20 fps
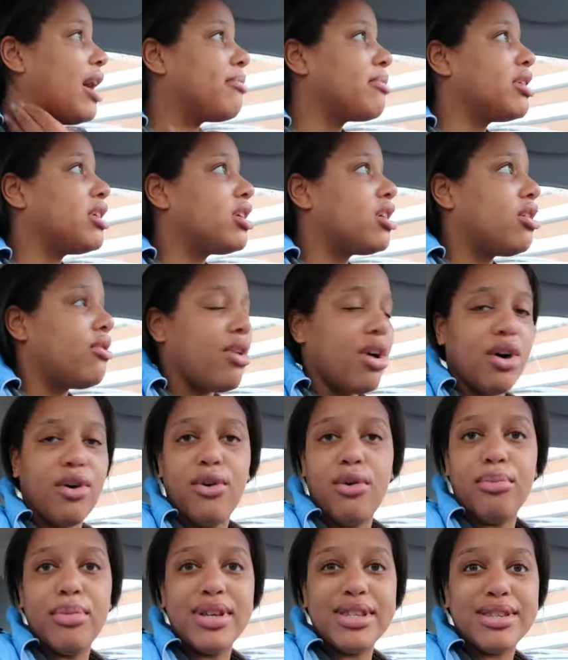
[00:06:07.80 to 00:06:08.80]
I'm gonna go
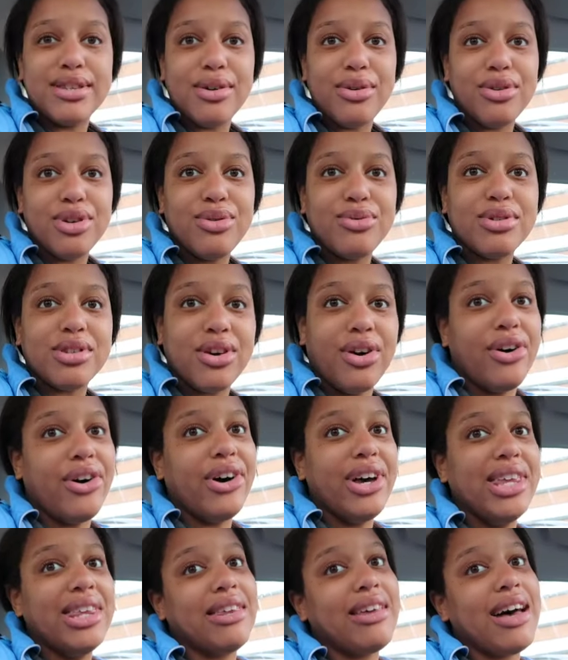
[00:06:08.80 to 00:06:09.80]
home. So you
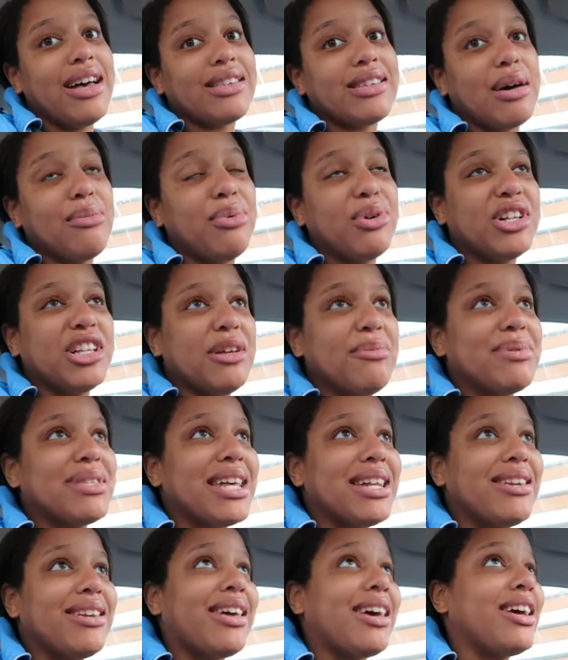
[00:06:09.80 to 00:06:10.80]
saw in the last couple clips
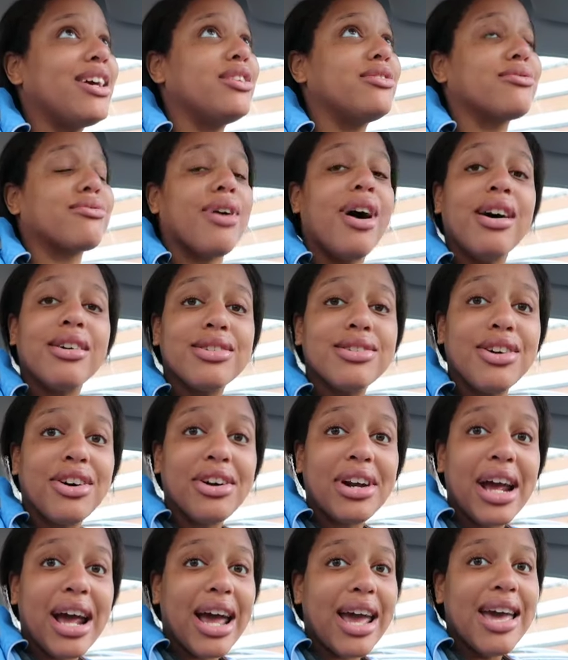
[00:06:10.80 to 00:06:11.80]
that today is rock
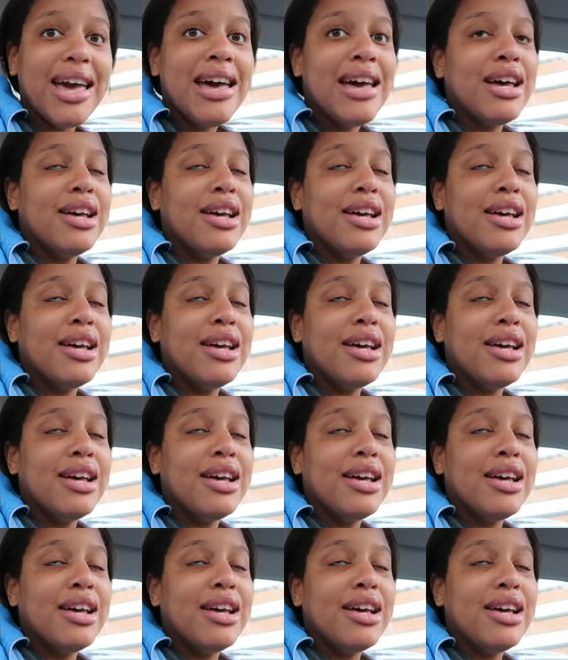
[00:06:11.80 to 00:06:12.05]
star day.